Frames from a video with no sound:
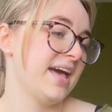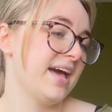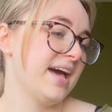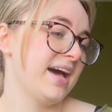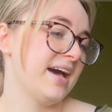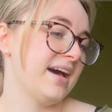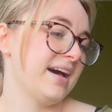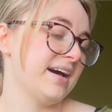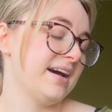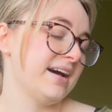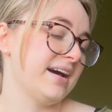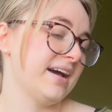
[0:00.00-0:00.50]

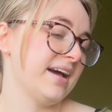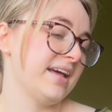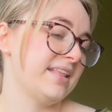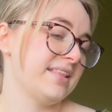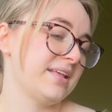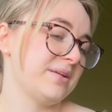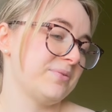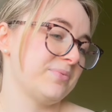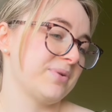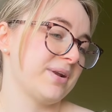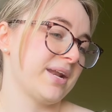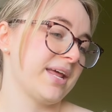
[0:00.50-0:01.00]
And
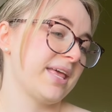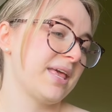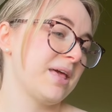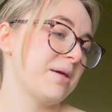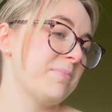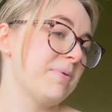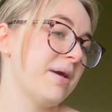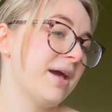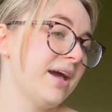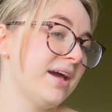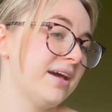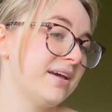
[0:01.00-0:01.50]
then when I get
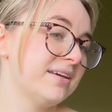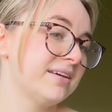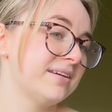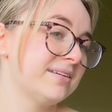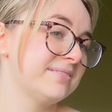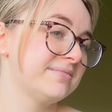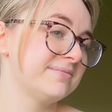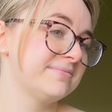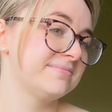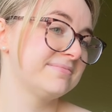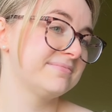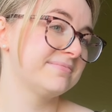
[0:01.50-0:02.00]
back,
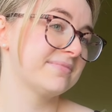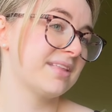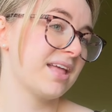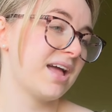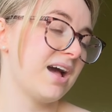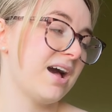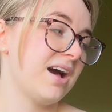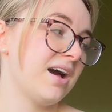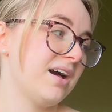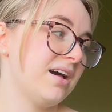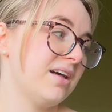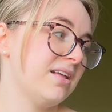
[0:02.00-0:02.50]

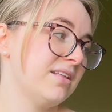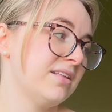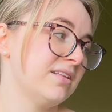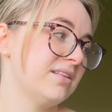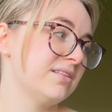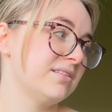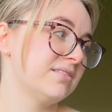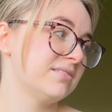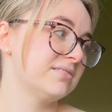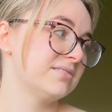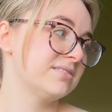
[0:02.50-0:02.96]
I'll